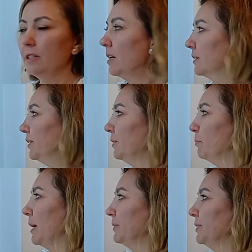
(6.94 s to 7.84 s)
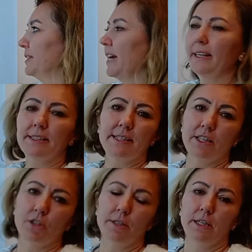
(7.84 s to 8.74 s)
talk to you about the
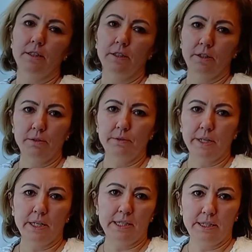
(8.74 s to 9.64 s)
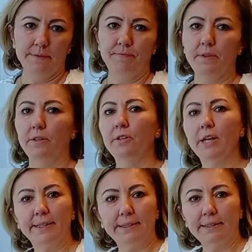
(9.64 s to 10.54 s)
taxation in the UAE, the
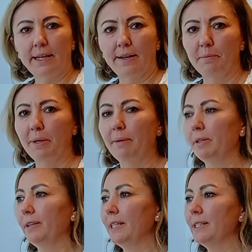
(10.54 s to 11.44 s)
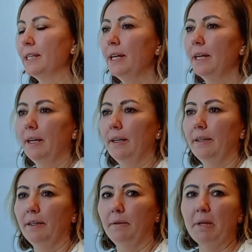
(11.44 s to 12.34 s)
United Arab Emirates.
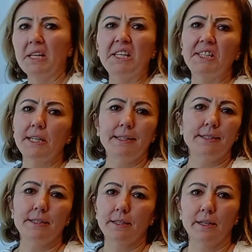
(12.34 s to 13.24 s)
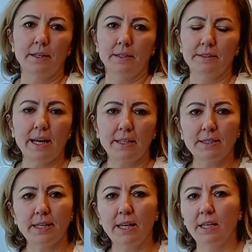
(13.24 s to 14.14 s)
Many say it's a tax
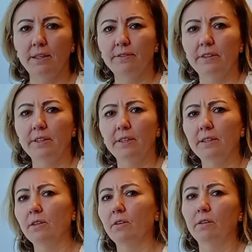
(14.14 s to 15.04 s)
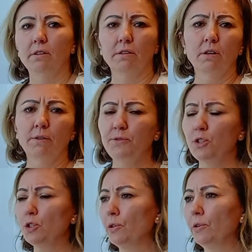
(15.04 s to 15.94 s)
haven or
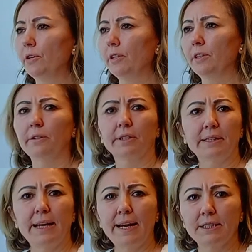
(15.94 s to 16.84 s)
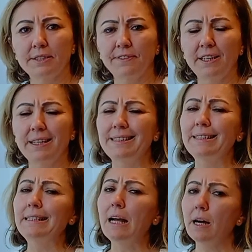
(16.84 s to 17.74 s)
offshore or tax-free.
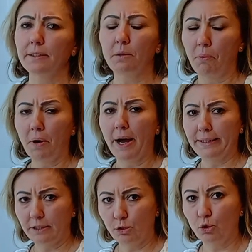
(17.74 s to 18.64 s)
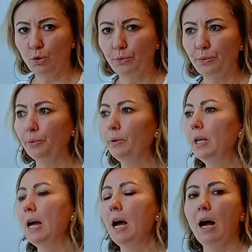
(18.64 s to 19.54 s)
It's not quite true.
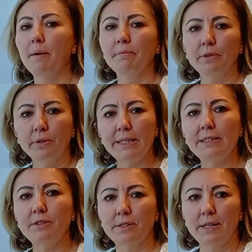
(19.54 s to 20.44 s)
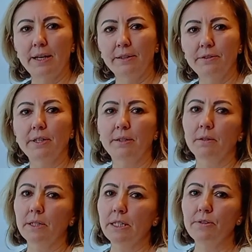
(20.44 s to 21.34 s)
I'm going to tell you and
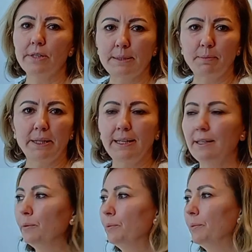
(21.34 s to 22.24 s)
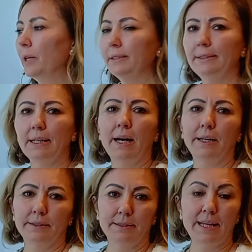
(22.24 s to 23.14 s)
going to explain you what are
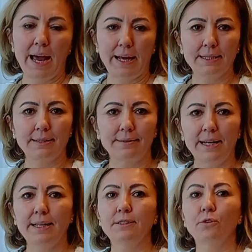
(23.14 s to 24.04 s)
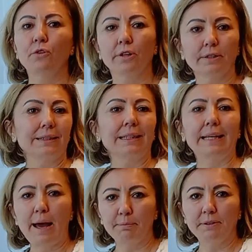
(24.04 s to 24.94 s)
the tax rates currently
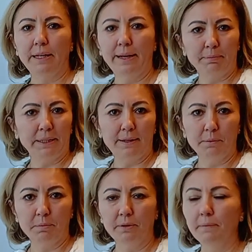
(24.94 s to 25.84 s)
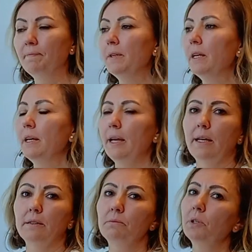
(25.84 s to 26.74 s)
applicable
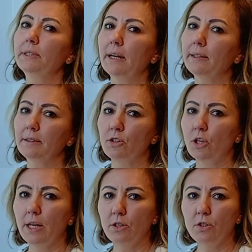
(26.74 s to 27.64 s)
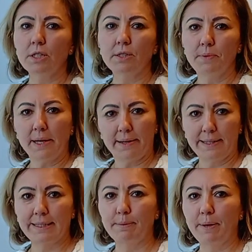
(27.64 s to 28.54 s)
and what are the changes we are
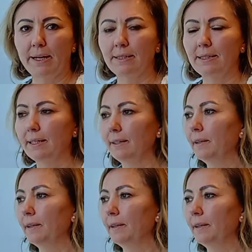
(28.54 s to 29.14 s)
expecting.